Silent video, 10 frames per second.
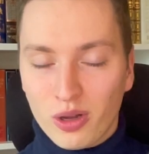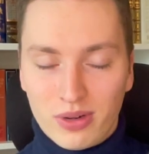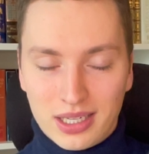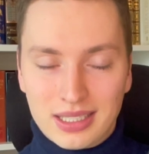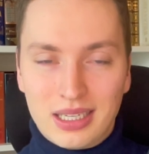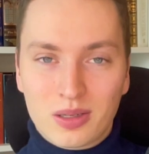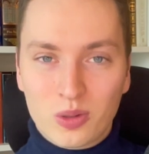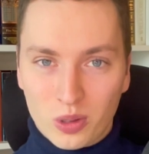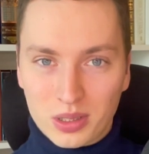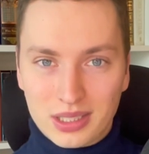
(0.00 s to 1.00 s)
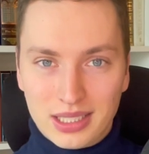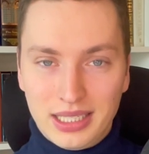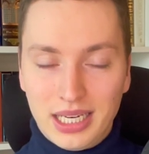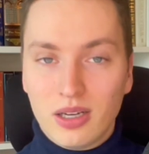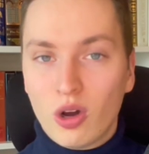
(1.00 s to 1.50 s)
Many of us are cooks
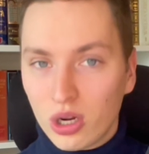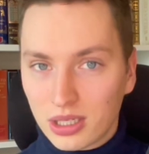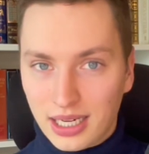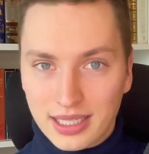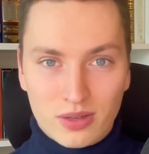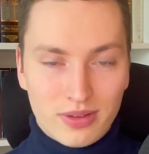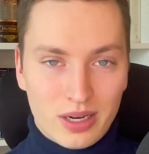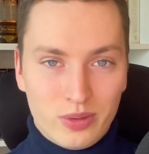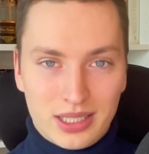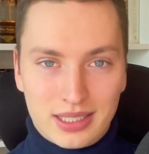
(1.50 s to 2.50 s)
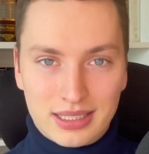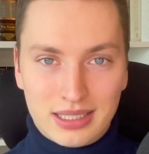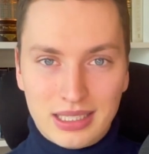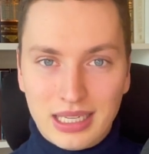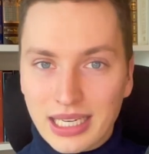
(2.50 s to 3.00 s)
in nearly all kinds of
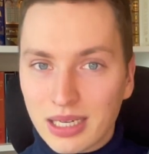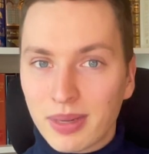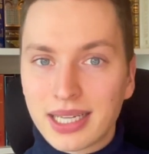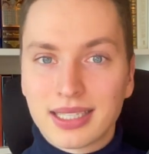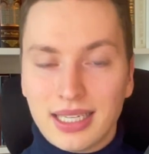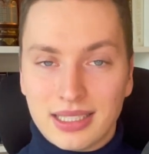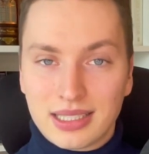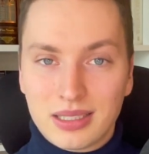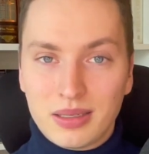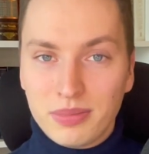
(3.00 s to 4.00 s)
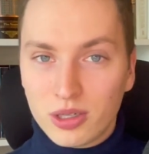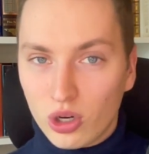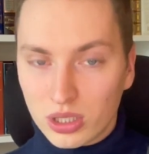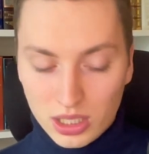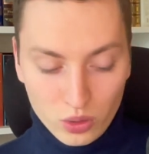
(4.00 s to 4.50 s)
areas, and it makes sense
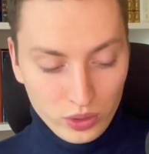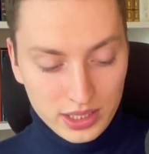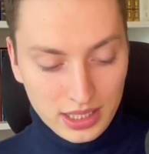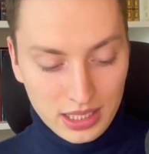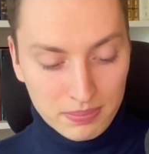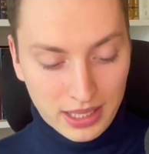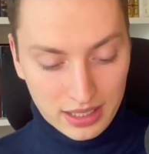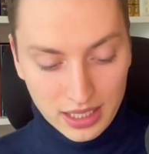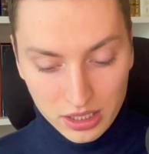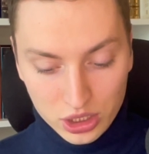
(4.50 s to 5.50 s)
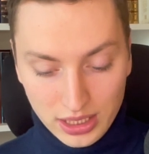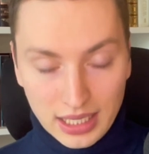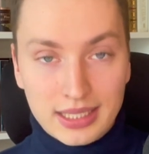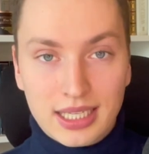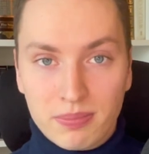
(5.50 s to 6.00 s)
because reasoning by
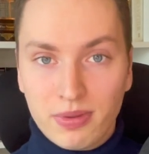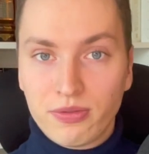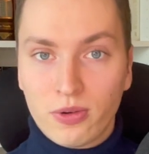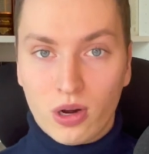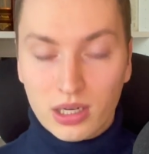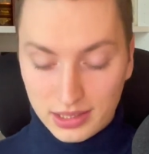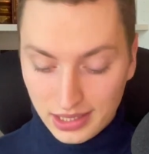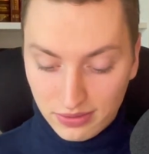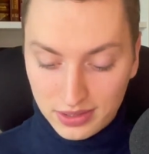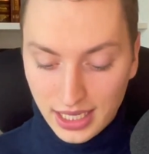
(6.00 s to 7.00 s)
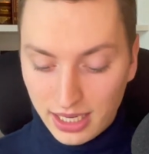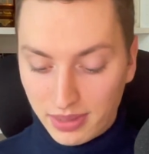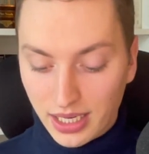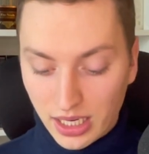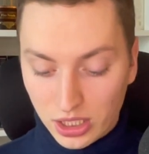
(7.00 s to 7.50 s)
analogy, as said before, saves
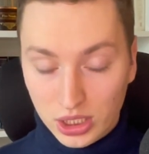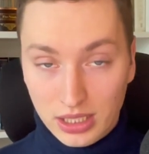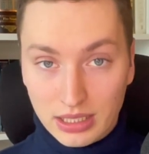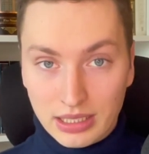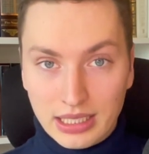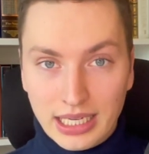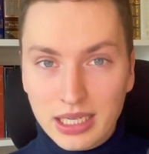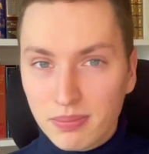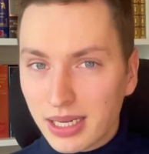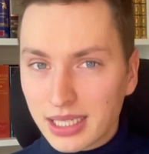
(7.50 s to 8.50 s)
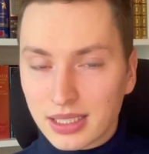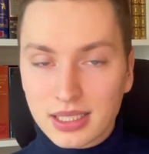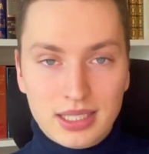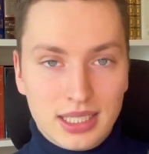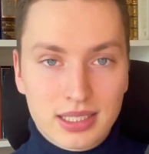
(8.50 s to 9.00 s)
time and energy. It
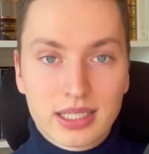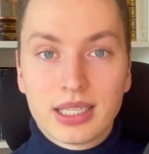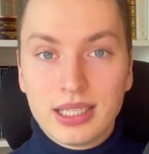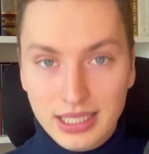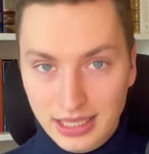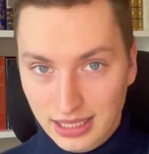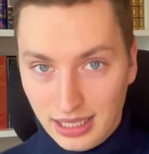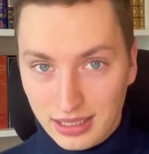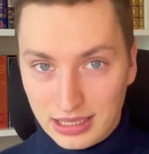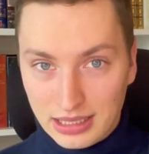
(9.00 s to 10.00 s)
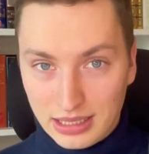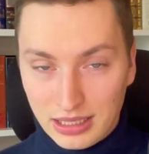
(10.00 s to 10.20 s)
makes things easier.